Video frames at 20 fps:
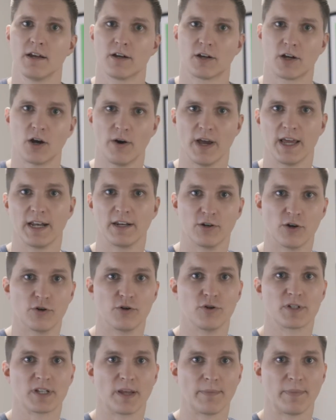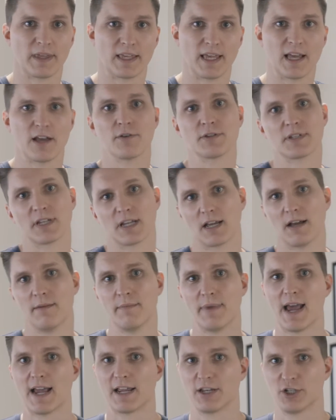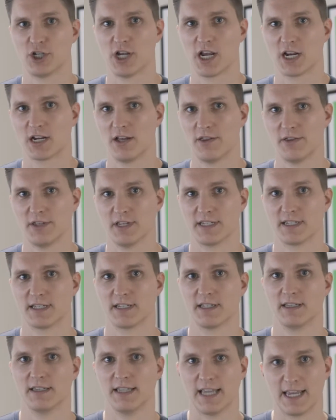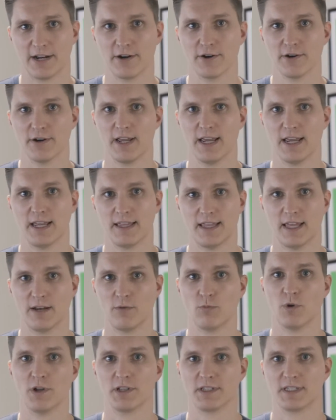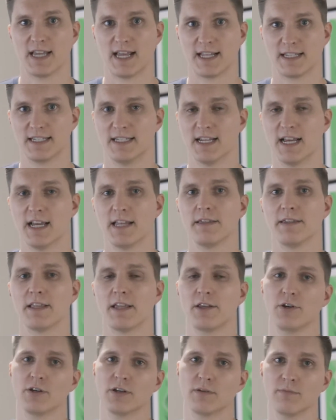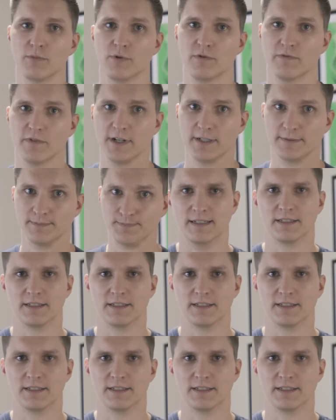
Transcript: go ahead and go do something else and come back and check on this later, and then once that's done, then you can move on.